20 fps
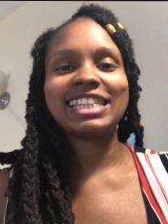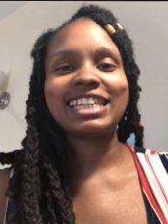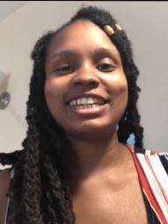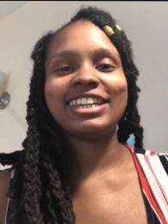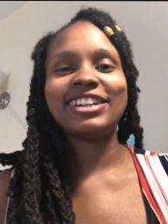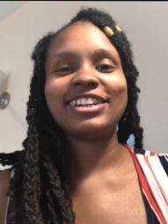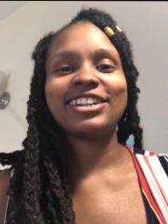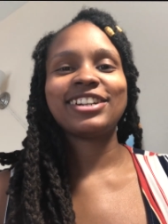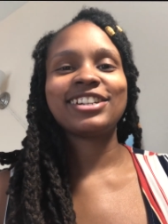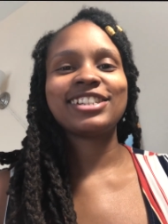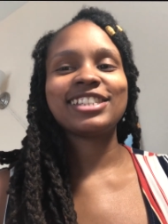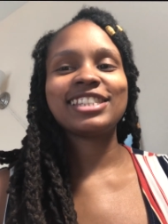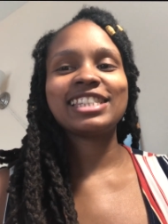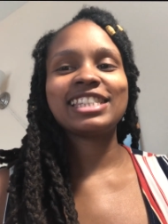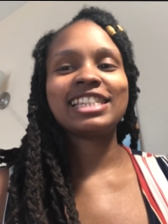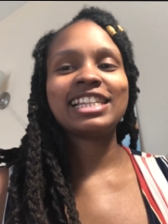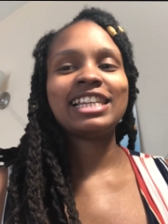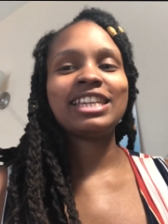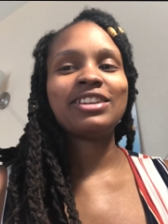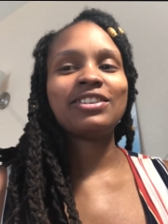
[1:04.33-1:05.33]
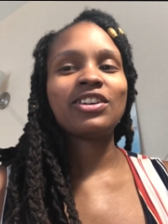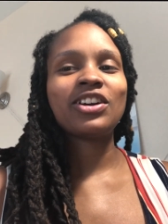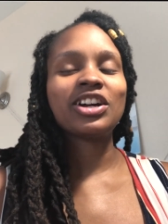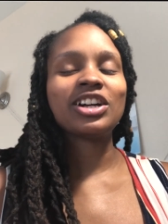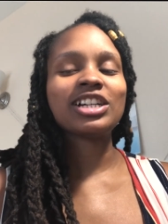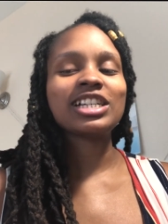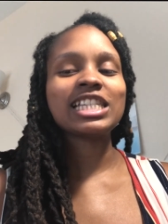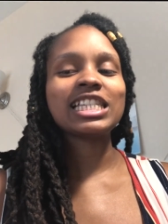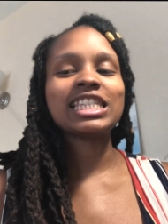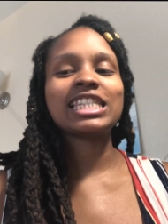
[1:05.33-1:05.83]
the girls, the little
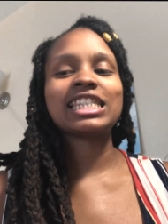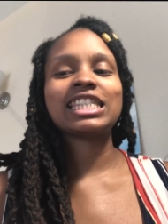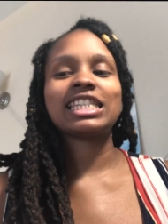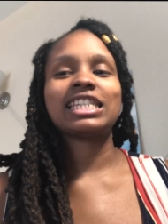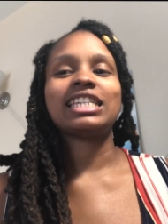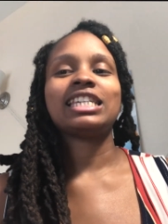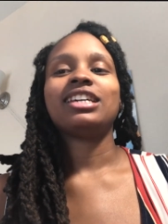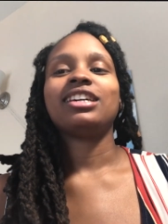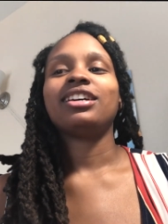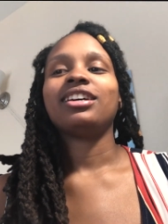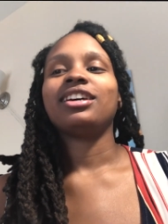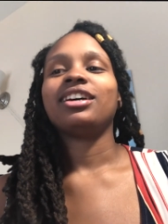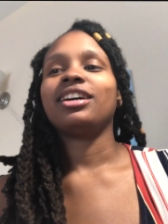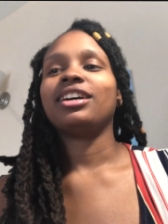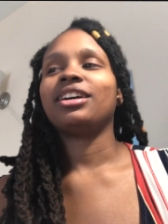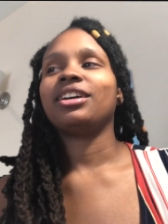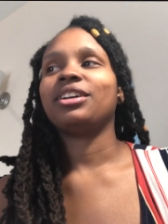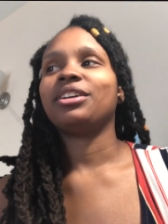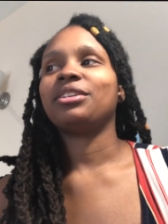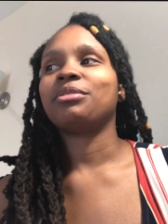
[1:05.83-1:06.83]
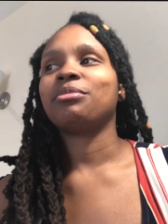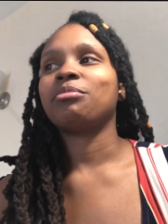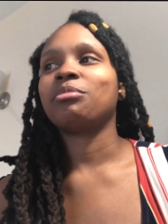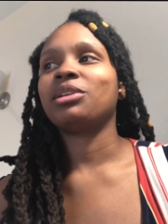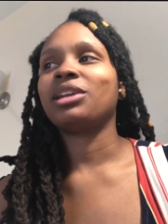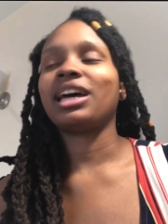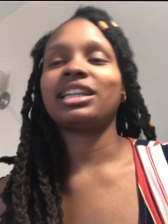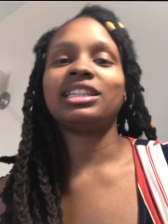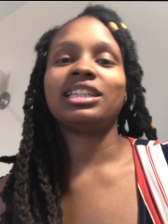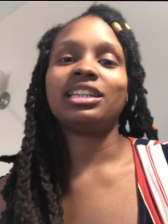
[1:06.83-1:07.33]
girls. But
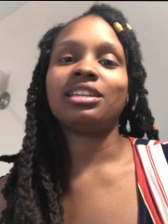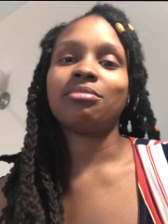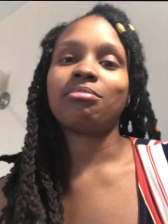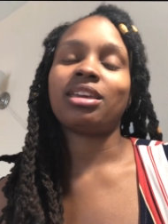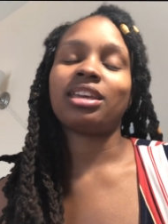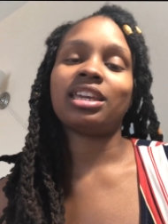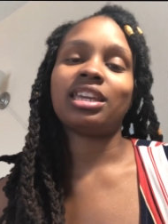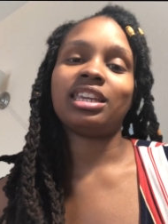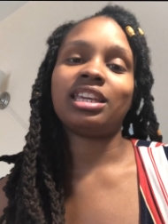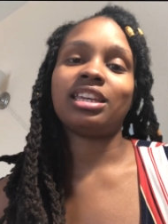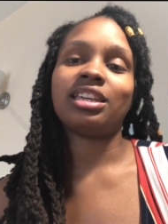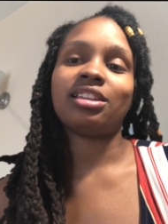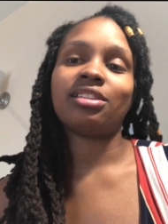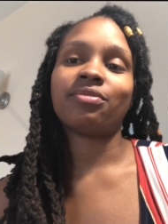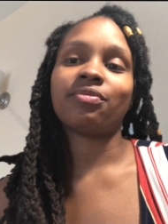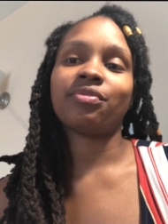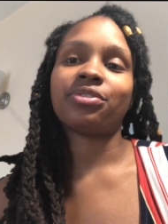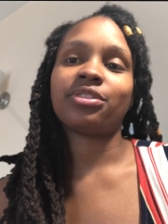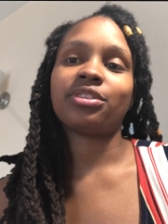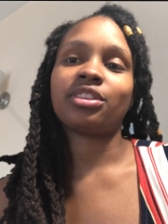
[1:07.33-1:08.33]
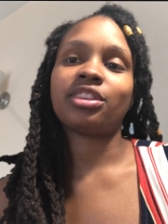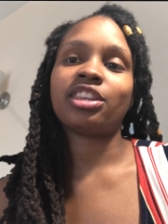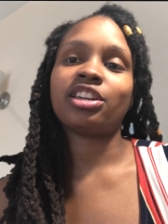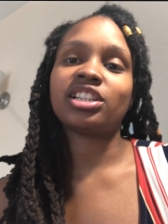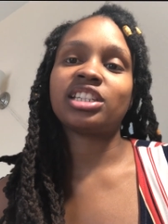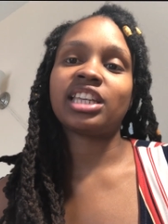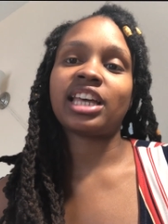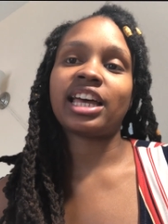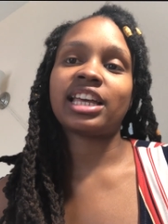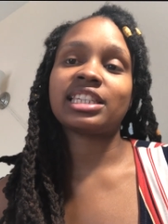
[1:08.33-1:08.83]
I didn't make any their
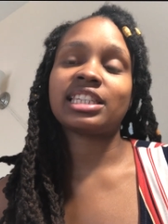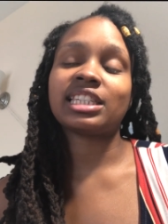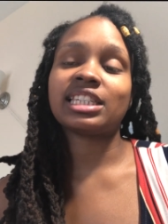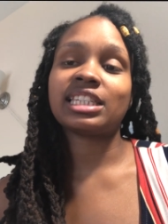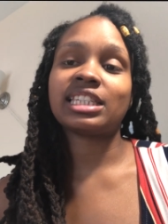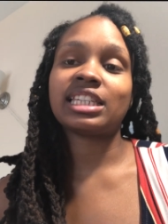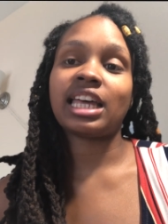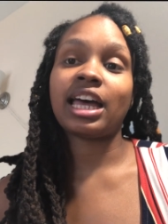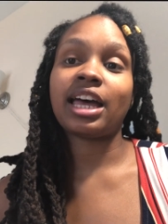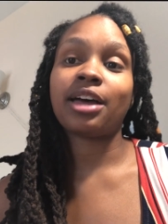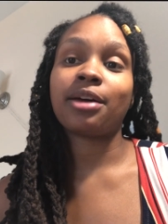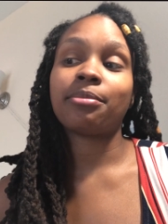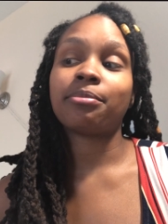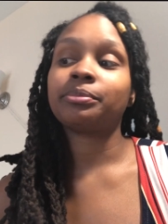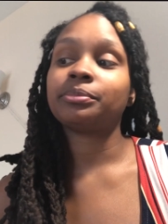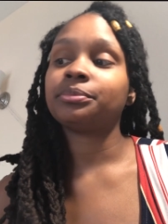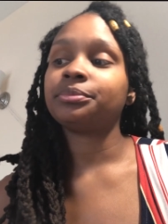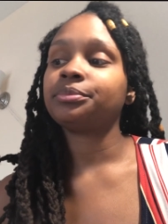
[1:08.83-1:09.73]
size this time.